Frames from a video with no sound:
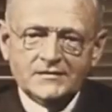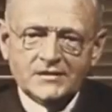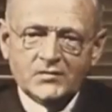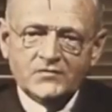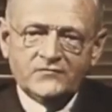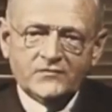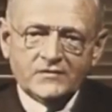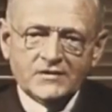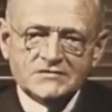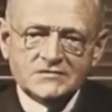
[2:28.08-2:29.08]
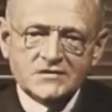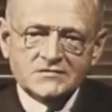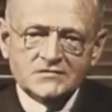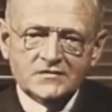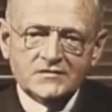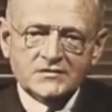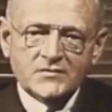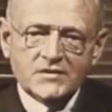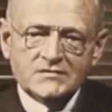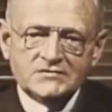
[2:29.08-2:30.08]
Now, before I start talking
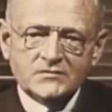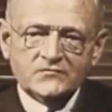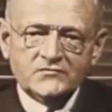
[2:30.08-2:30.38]
about some of